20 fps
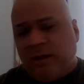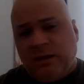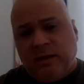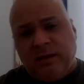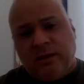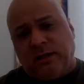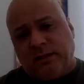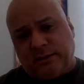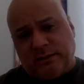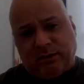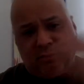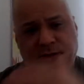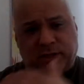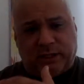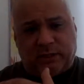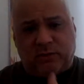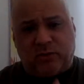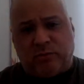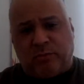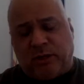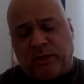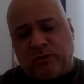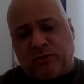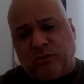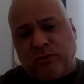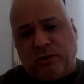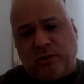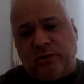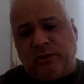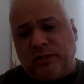because those extra bucks will
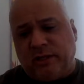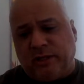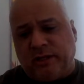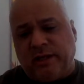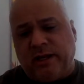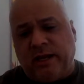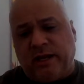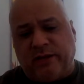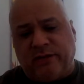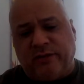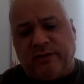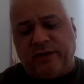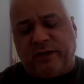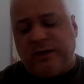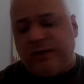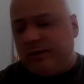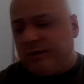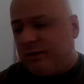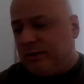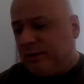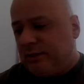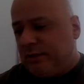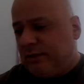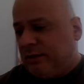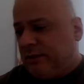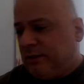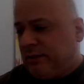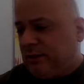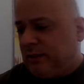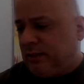go into the next figure.
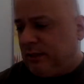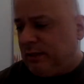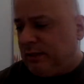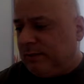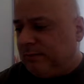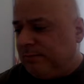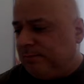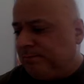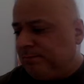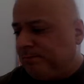Um,